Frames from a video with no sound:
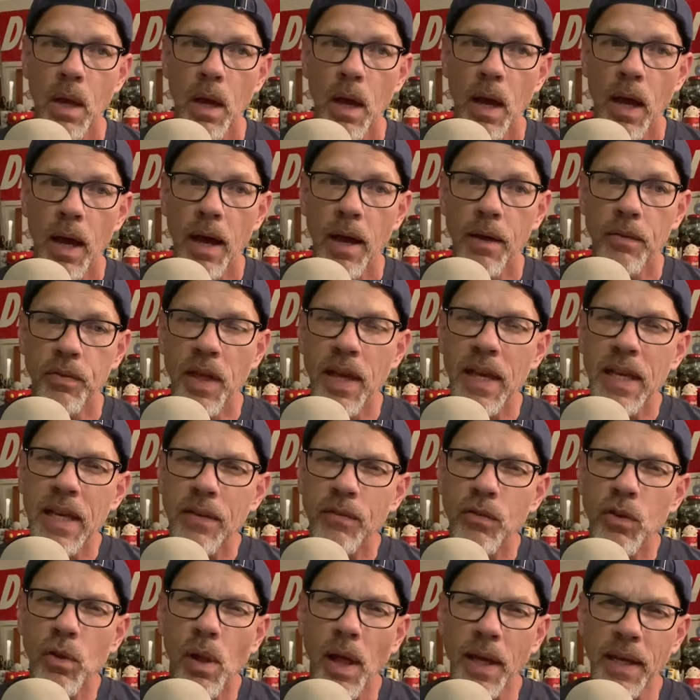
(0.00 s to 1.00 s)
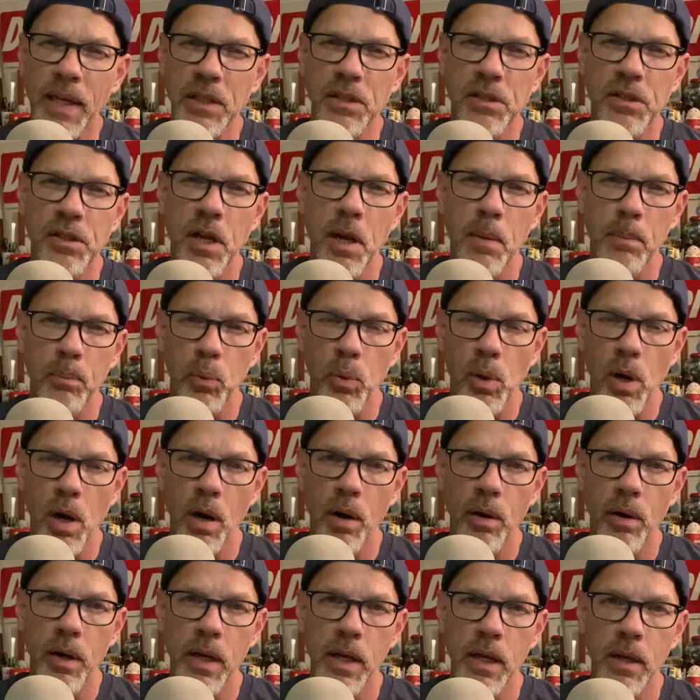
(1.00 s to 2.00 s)
uh, they give you like a
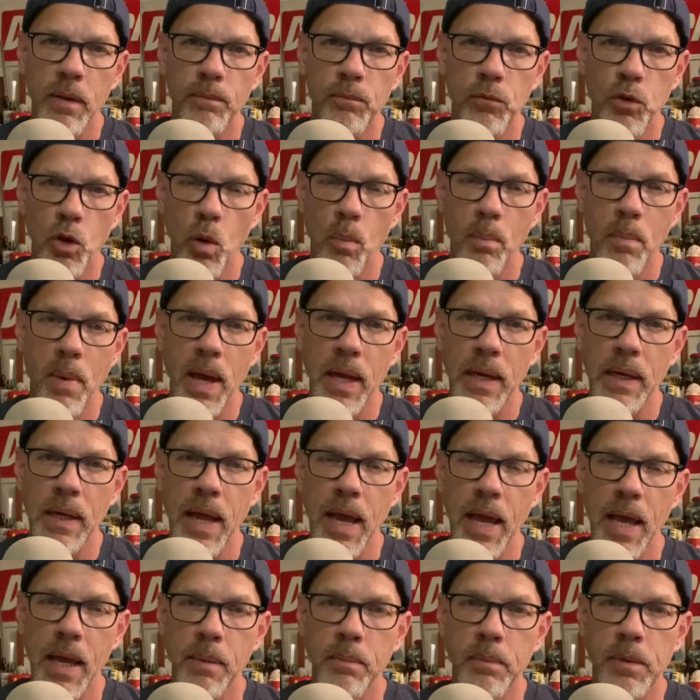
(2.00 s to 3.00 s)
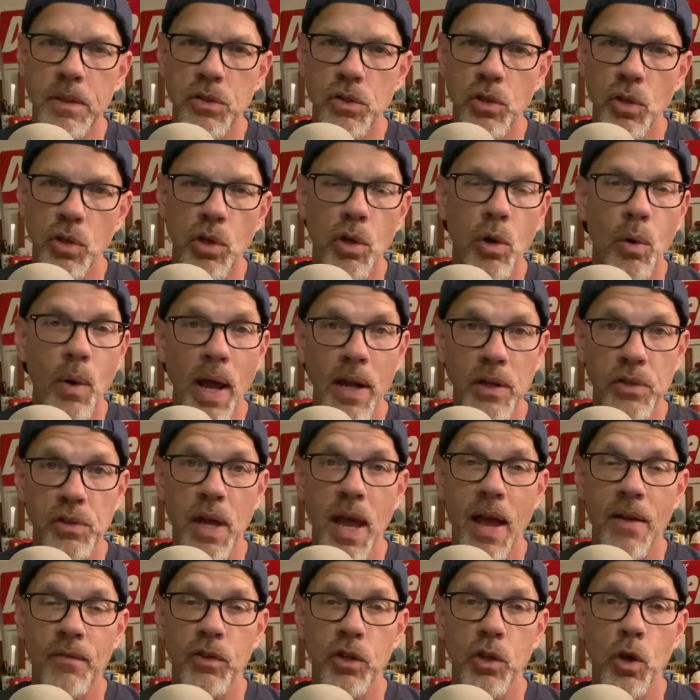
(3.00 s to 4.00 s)
temporary domain name and so you don't actually
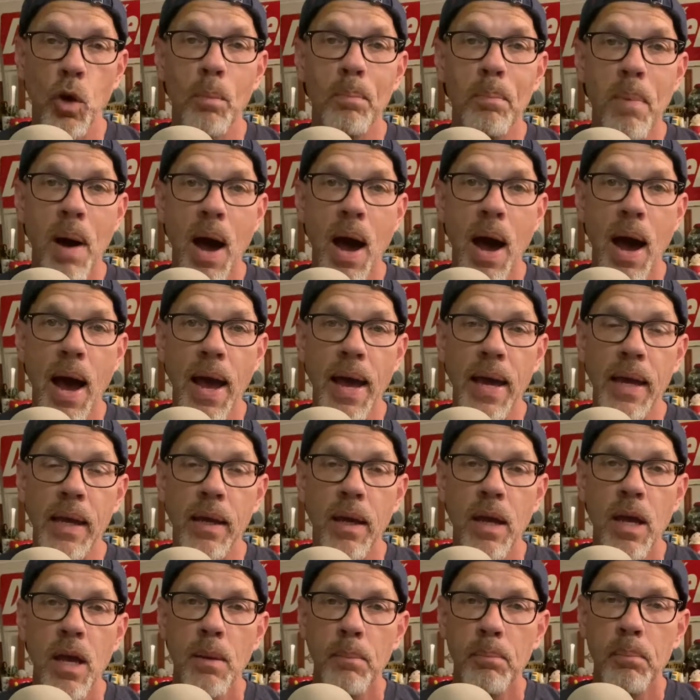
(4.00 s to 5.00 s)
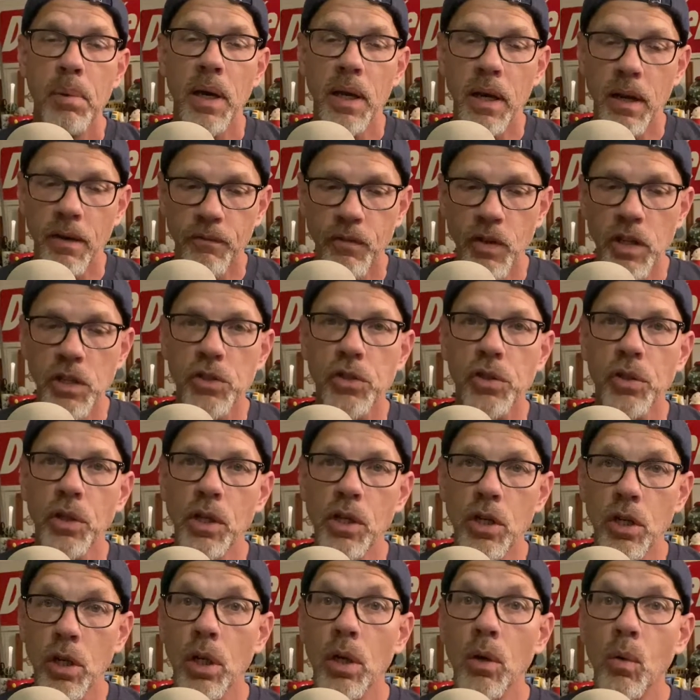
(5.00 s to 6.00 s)
have to go buy but eventually
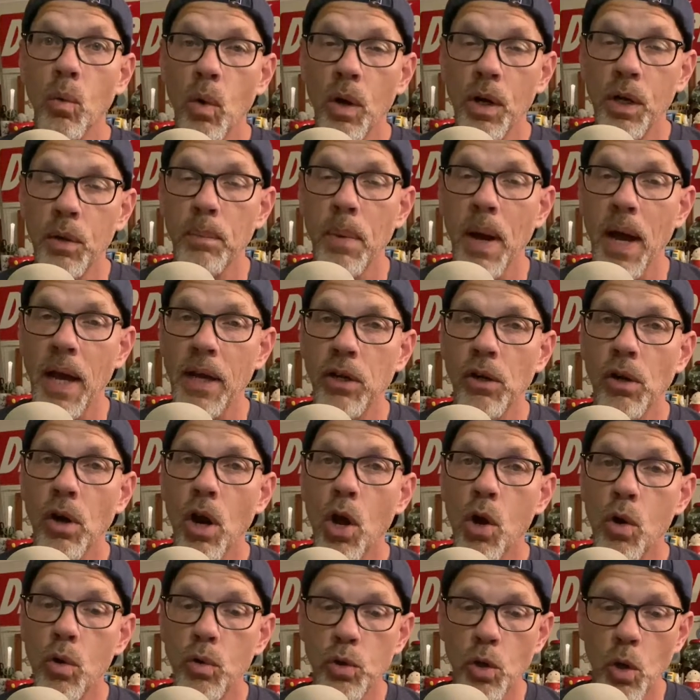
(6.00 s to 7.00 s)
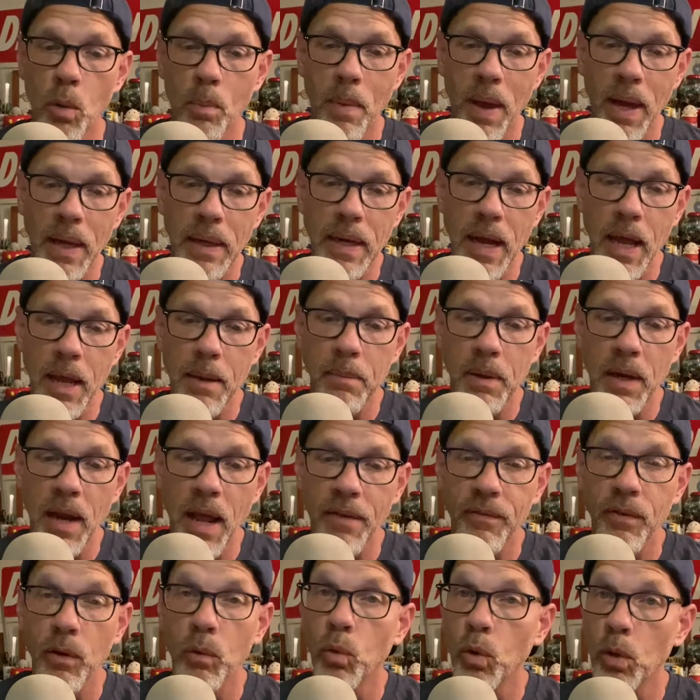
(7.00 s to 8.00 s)
you're going to want to buy your own domain name and
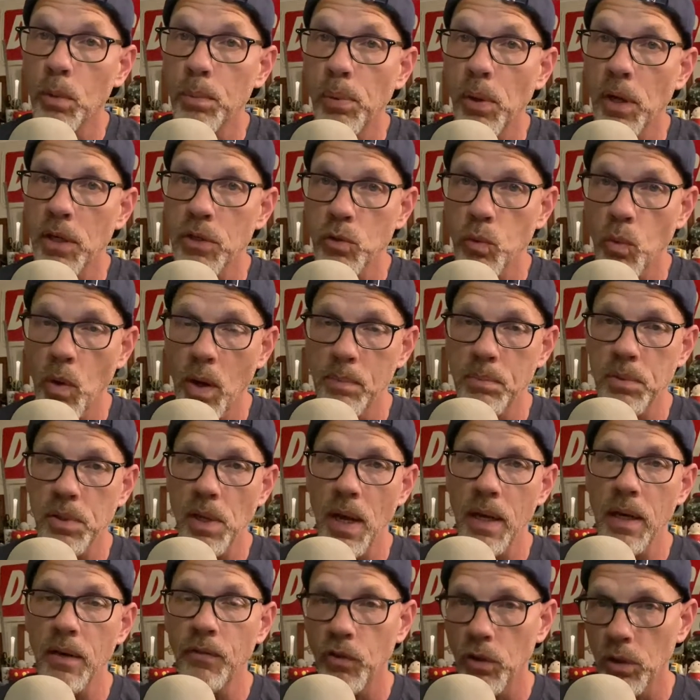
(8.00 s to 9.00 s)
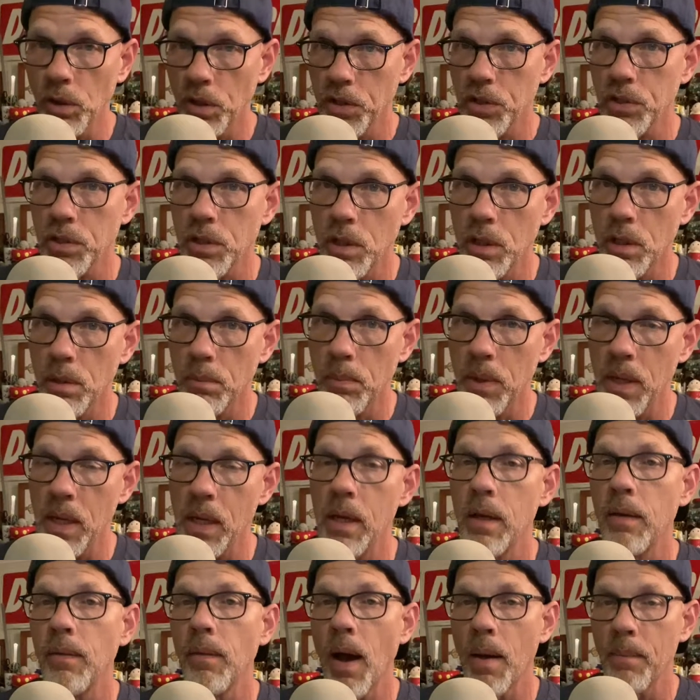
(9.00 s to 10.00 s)
have a wordpress website if you're listening to
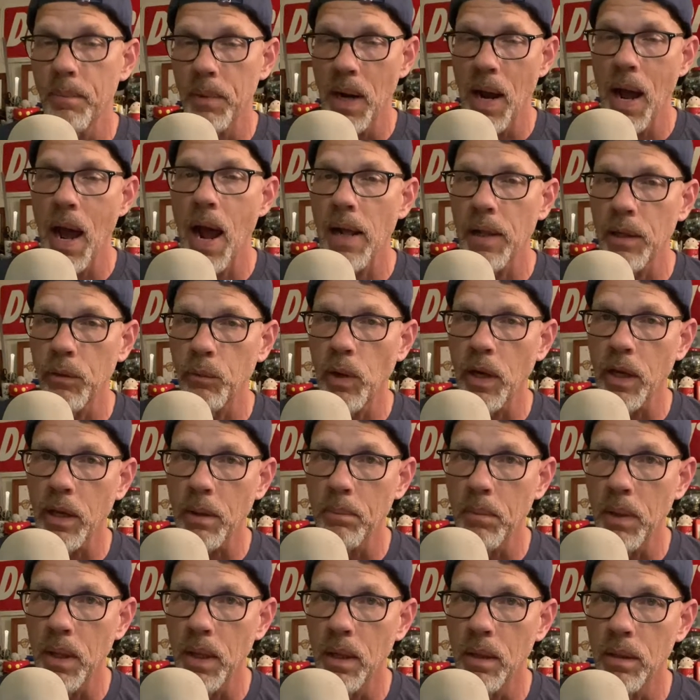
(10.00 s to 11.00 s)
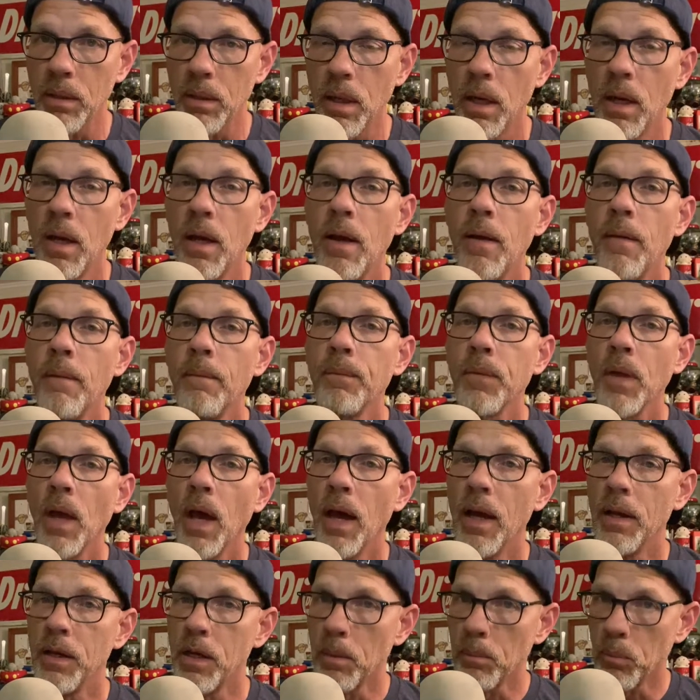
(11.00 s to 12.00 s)
me i'm going to highly recommend
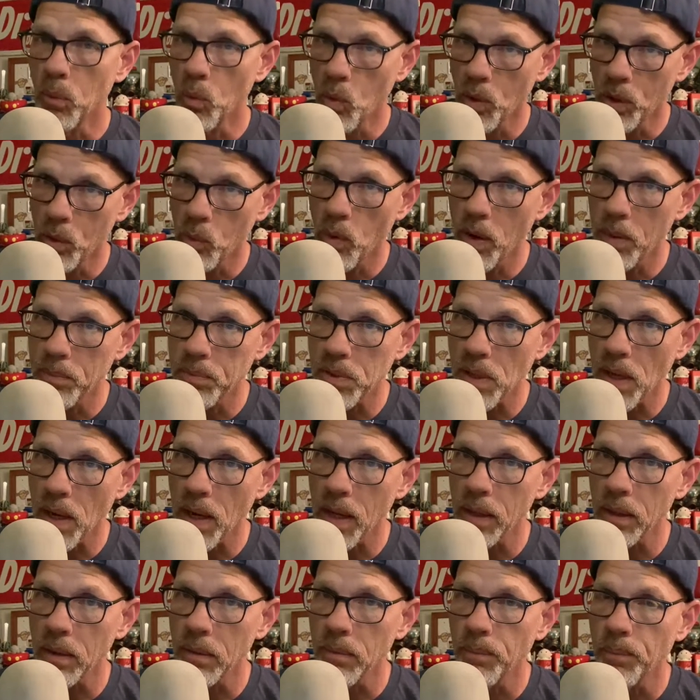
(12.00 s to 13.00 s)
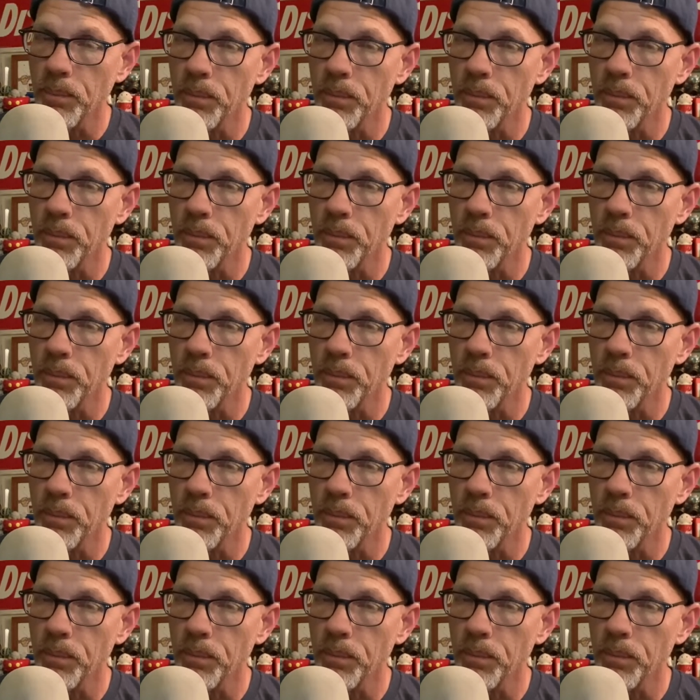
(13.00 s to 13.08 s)
uh, number one, a website.